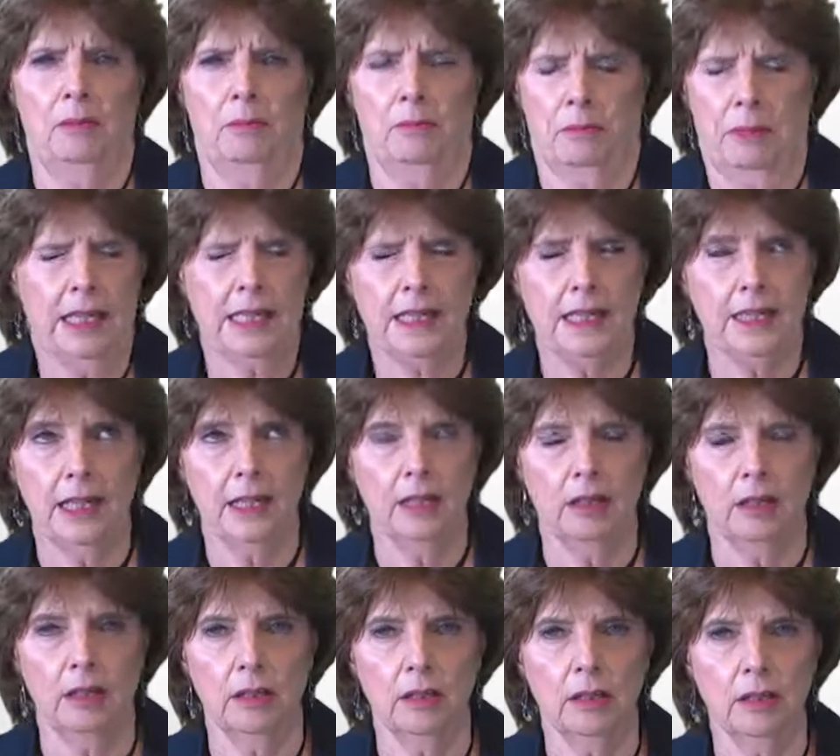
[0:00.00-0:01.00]
must get
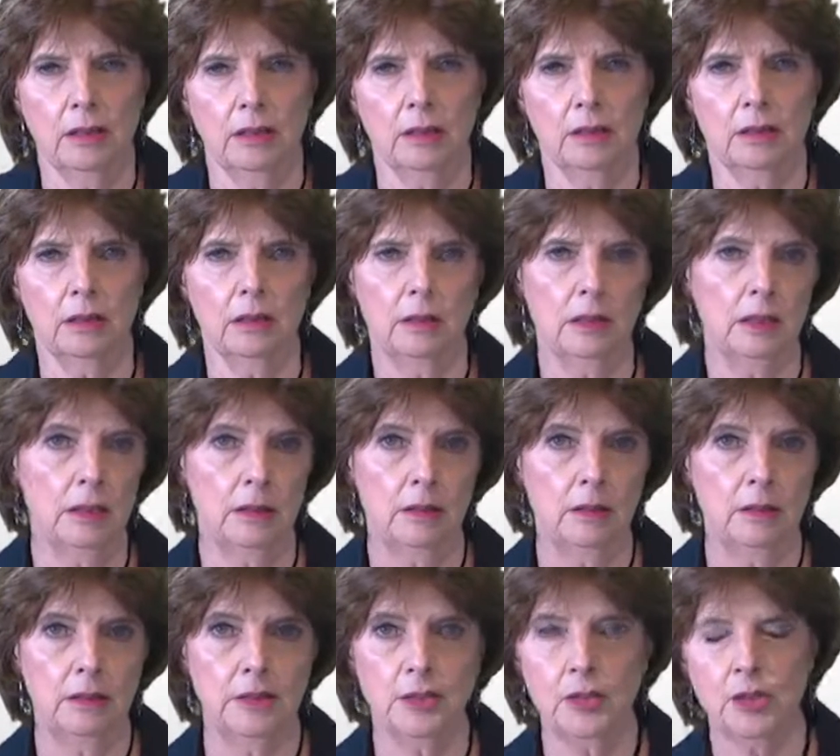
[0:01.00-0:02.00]
on, or
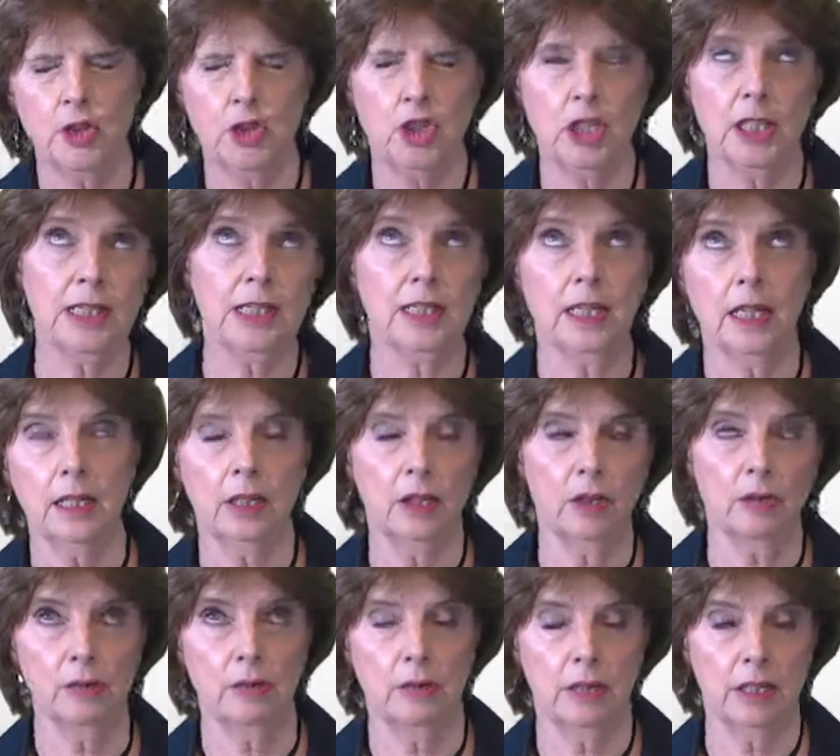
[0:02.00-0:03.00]
just getting
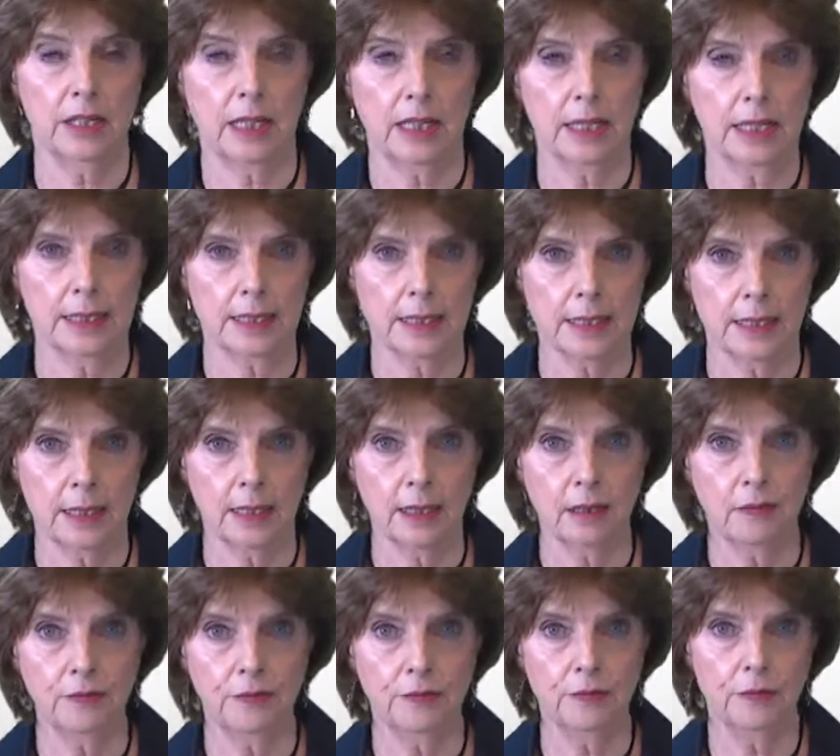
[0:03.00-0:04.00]
through the day is
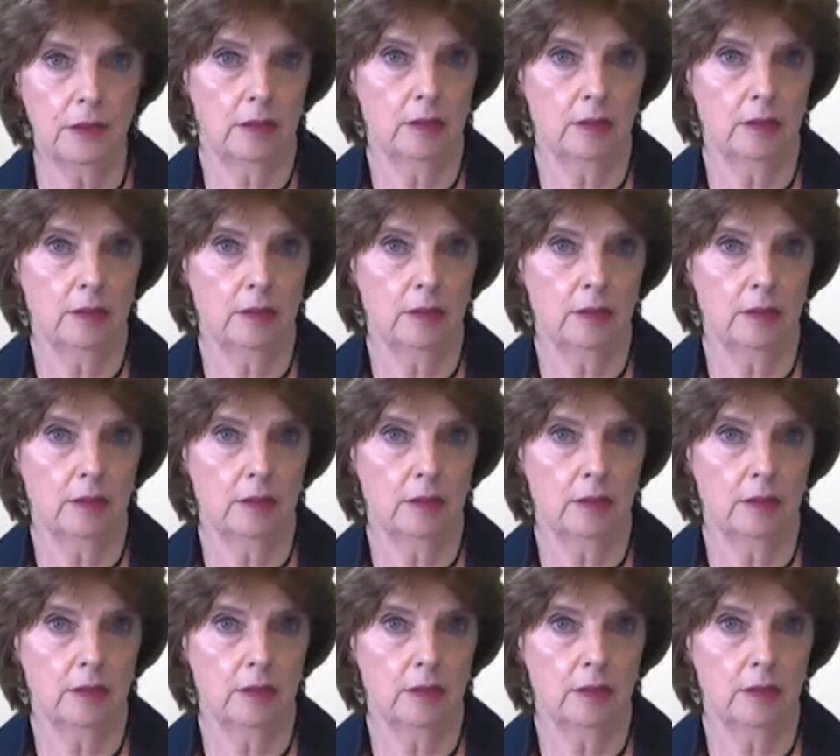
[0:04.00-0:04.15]
enough,